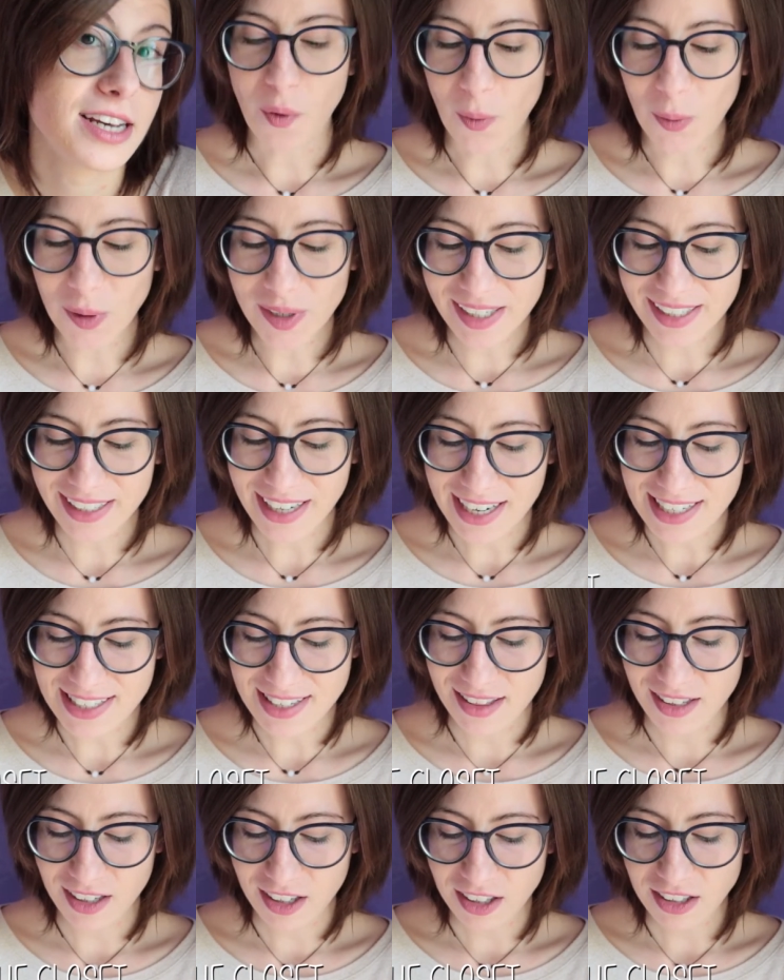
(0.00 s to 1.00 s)

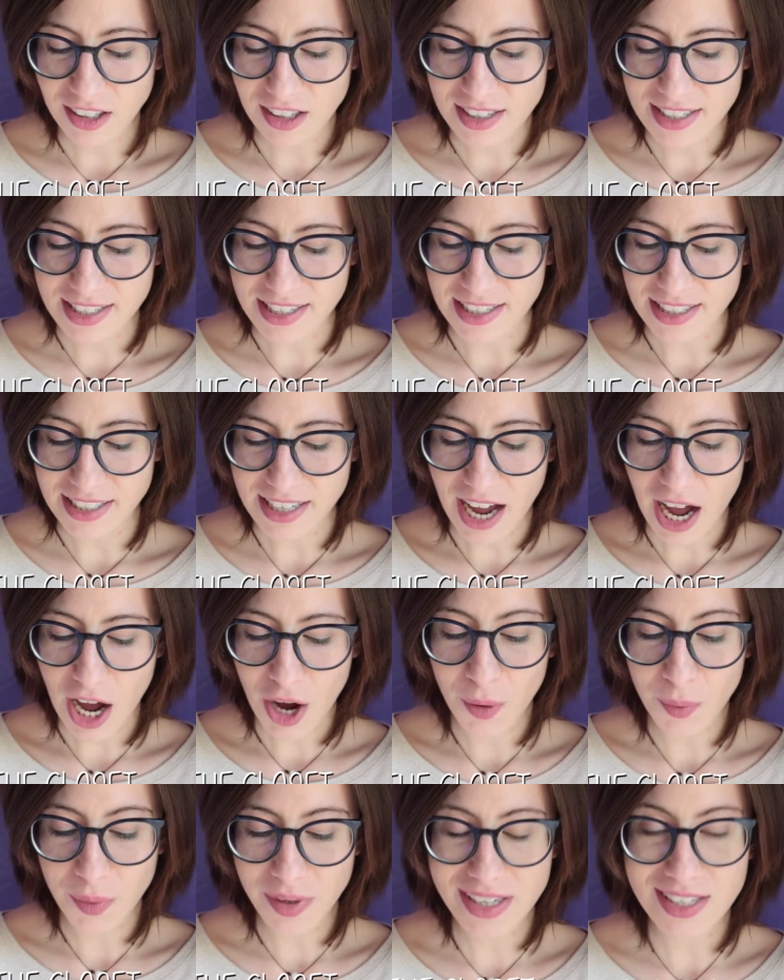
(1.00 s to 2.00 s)
Organizing the closet.
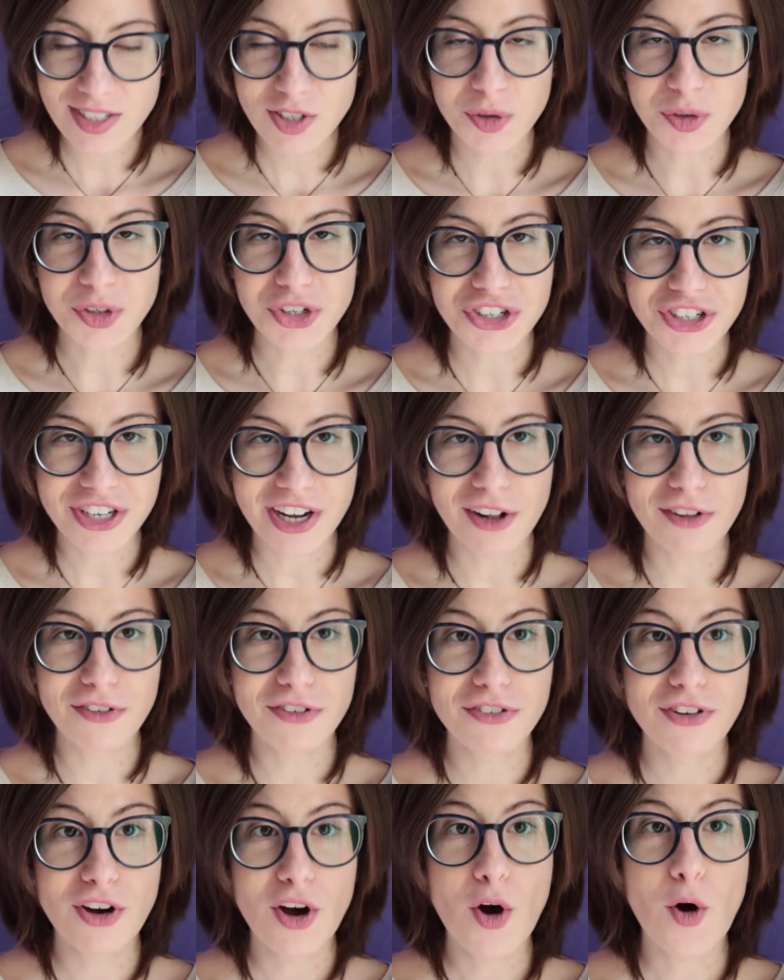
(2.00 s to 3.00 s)
How is your
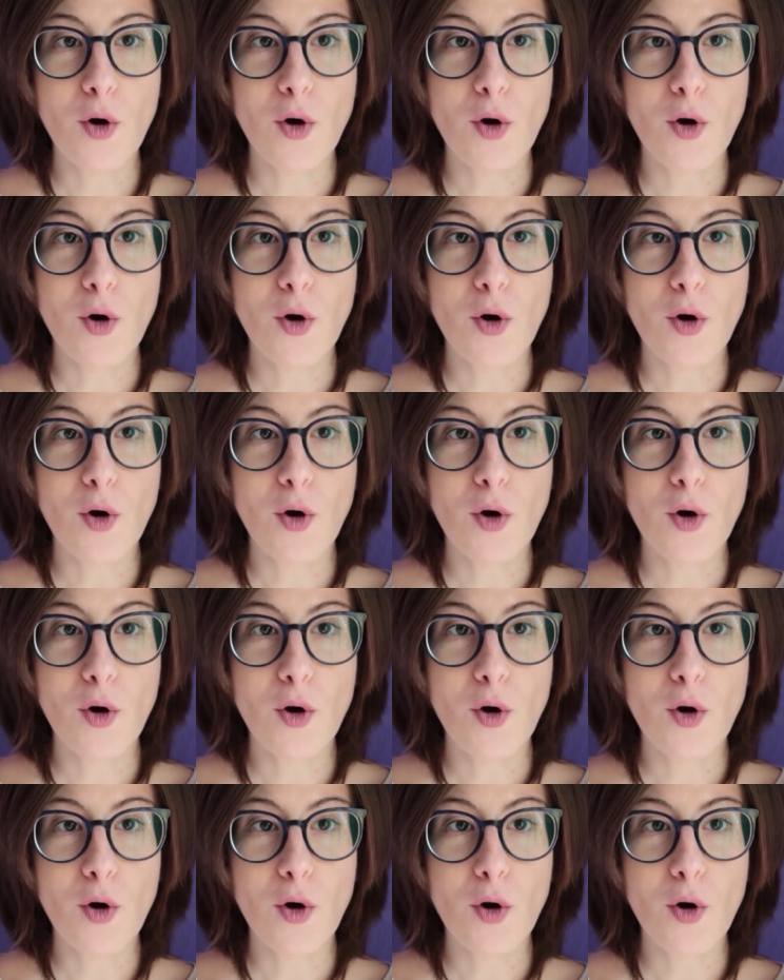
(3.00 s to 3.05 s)
shelf